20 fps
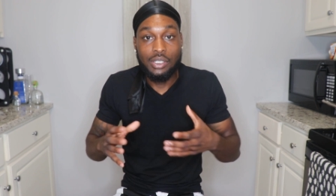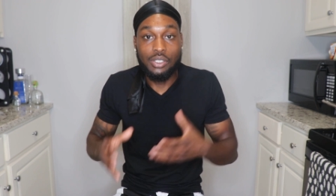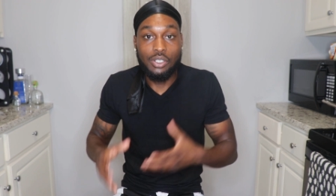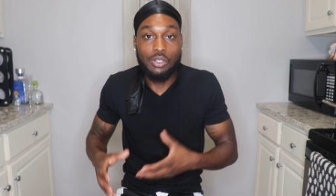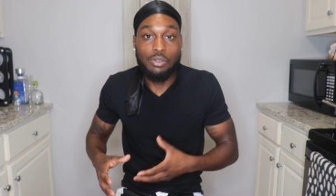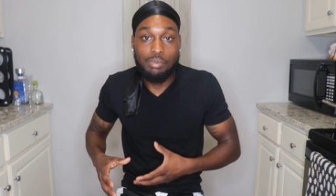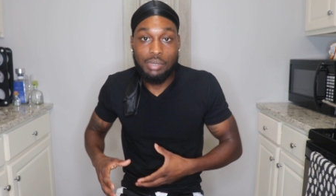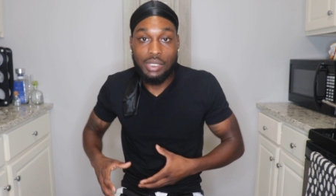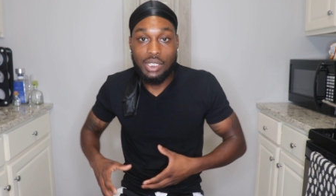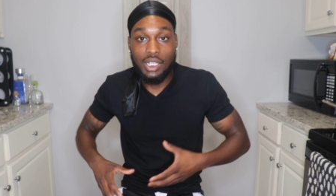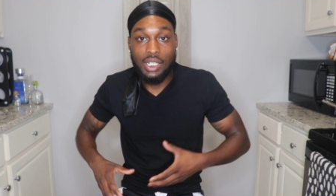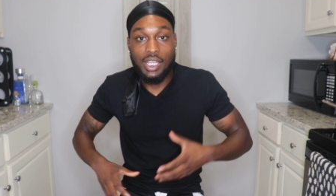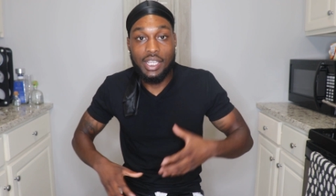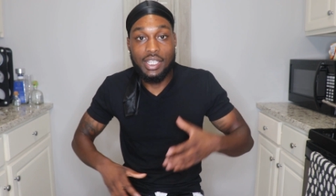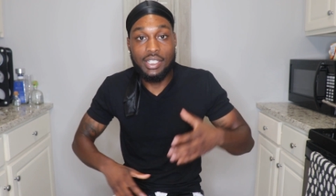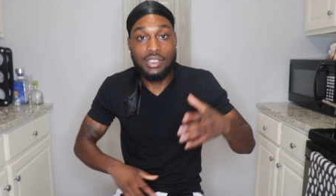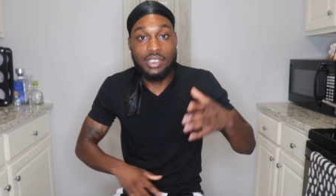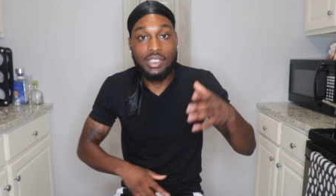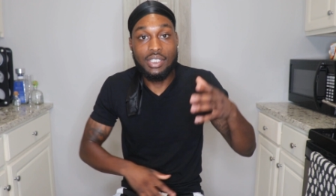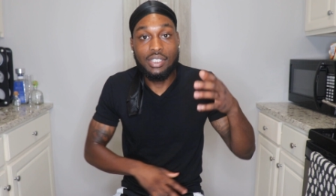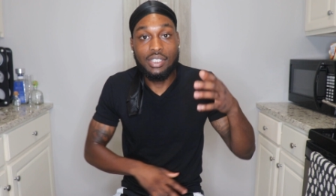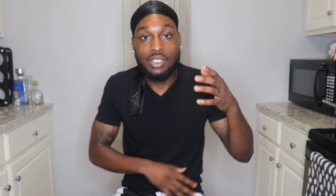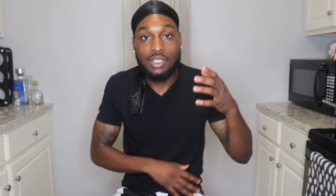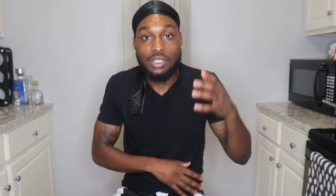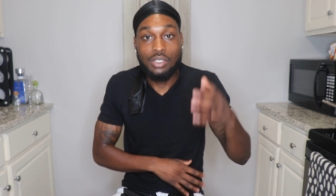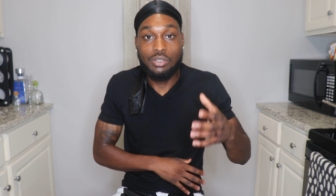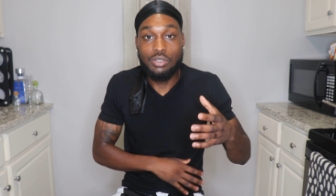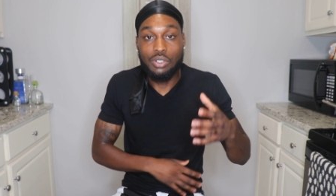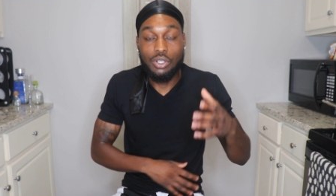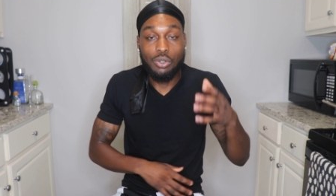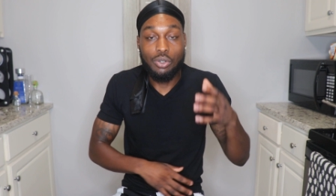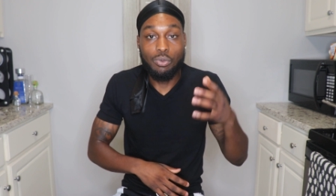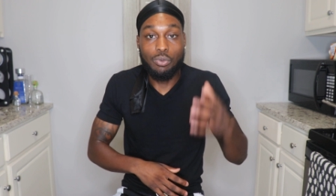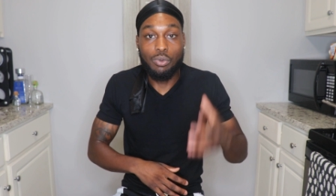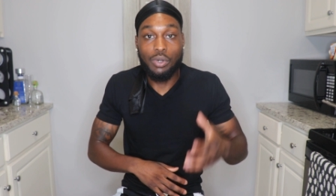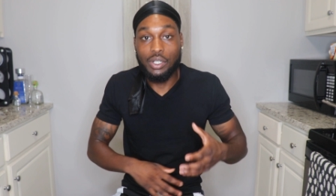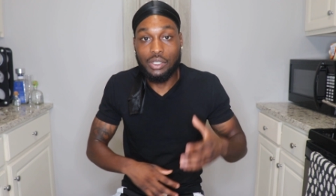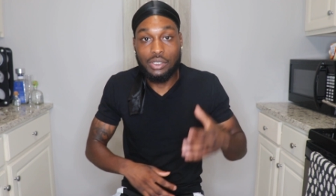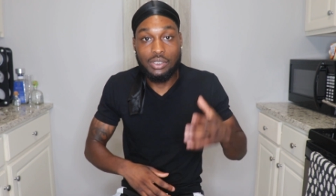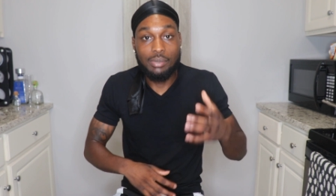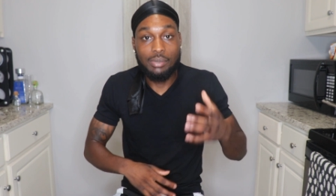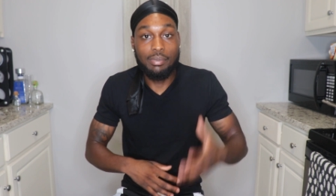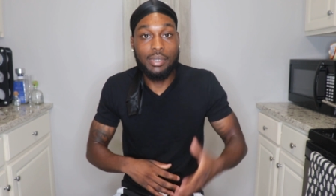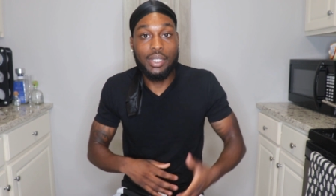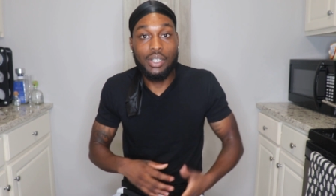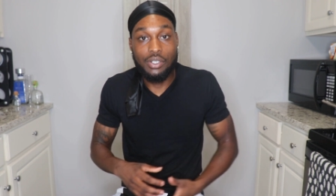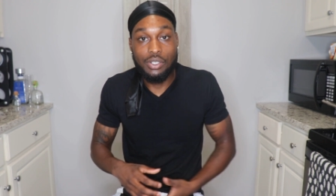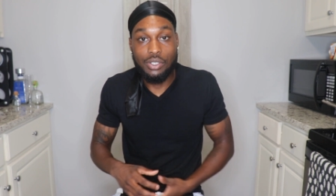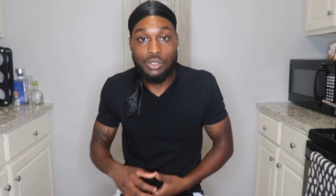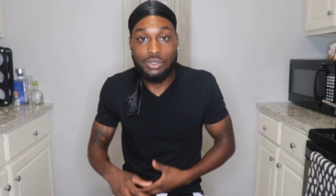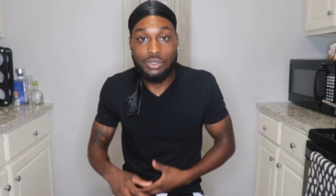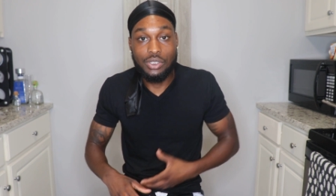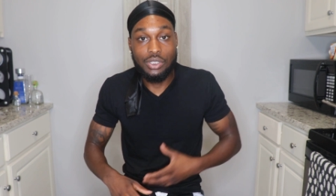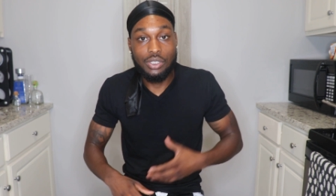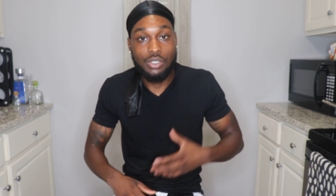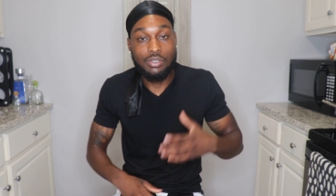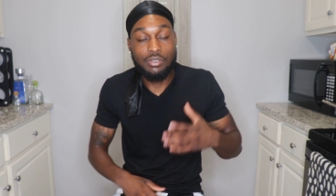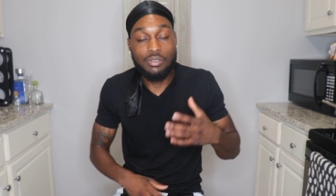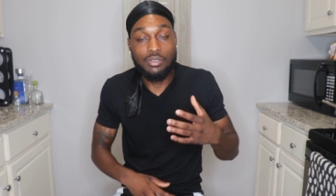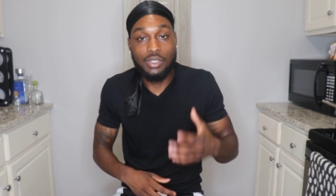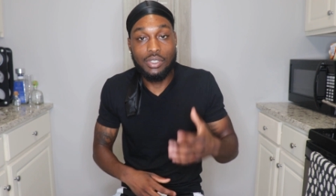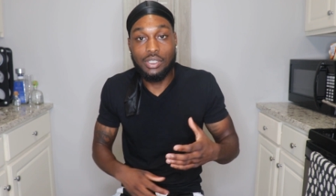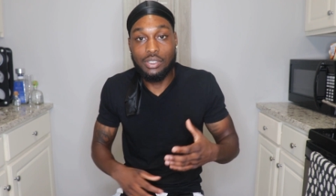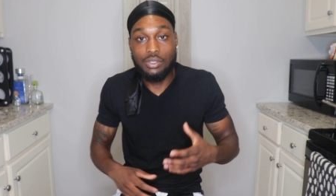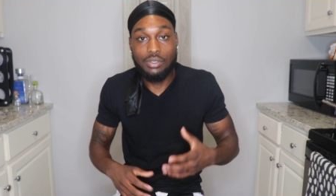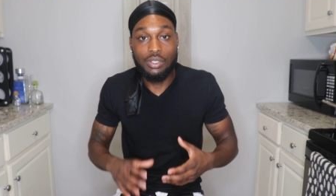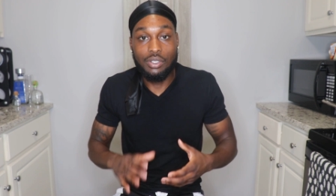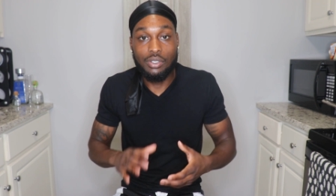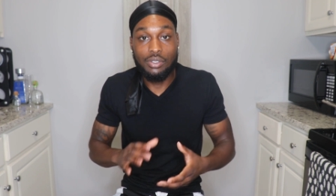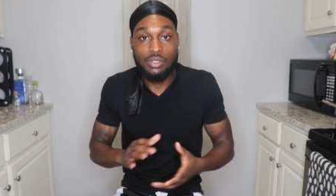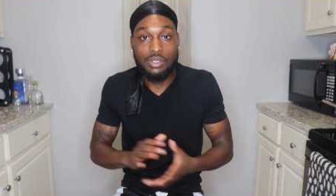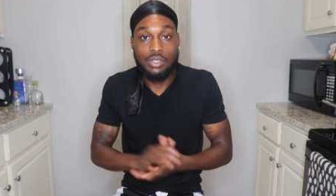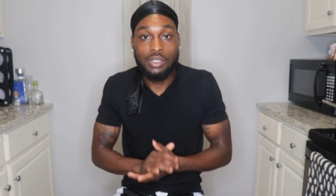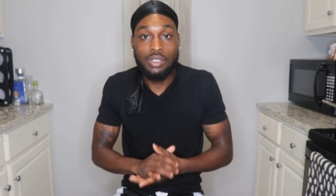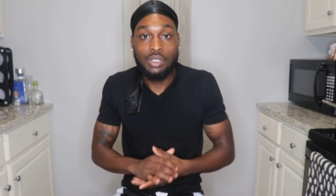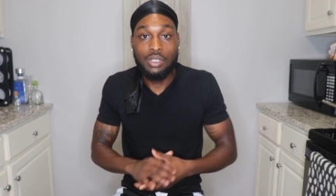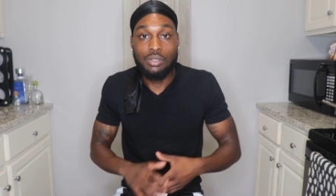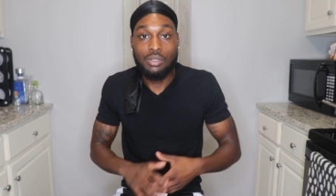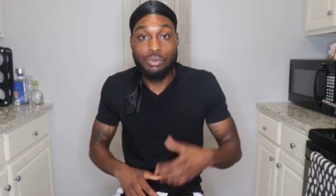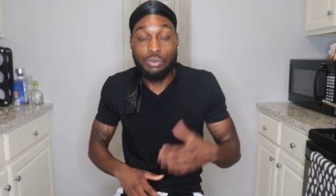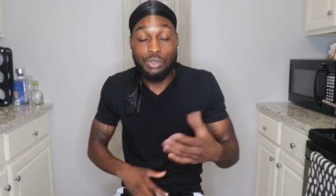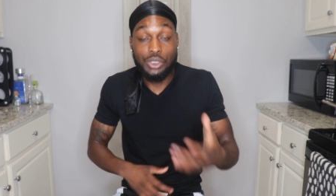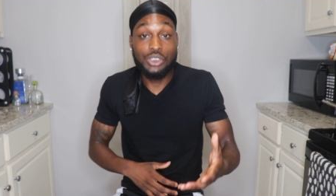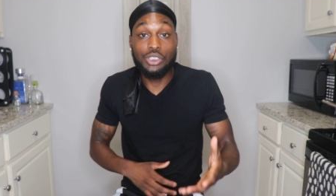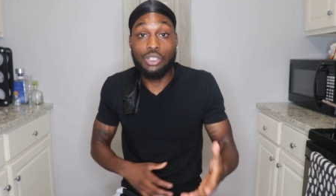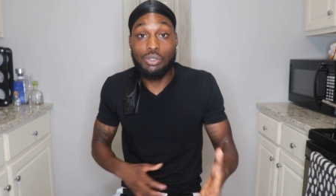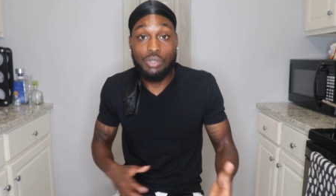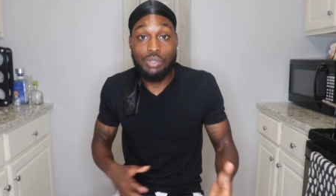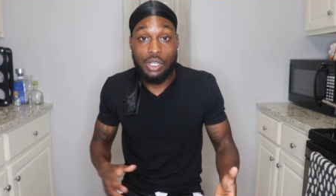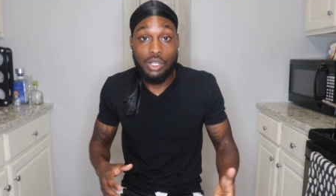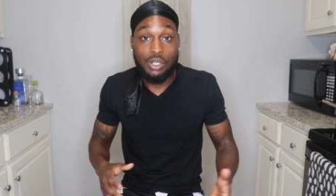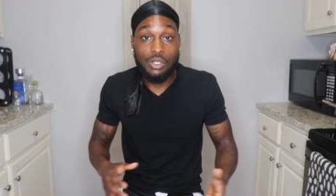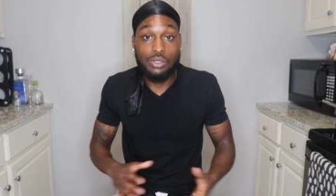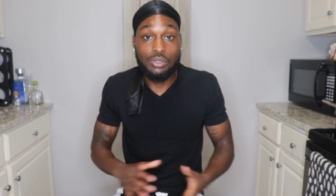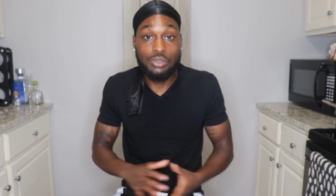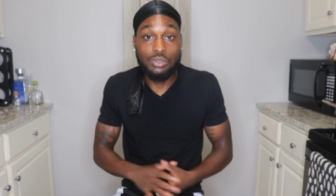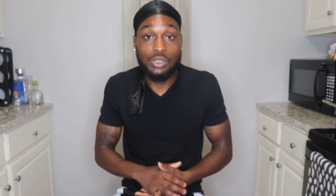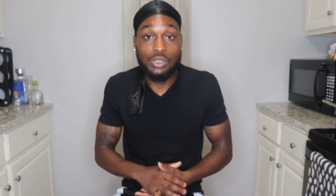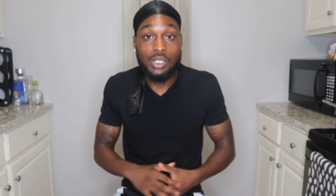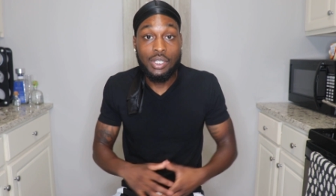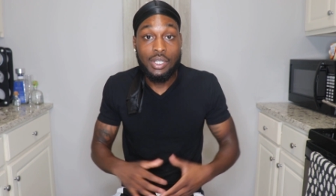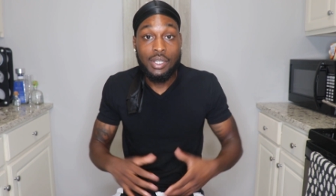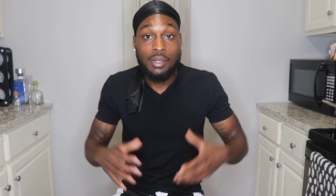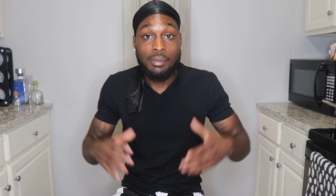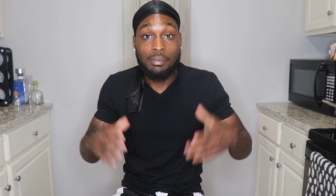Don't be lazy, you know, work to better yourself and you know, reach your goals.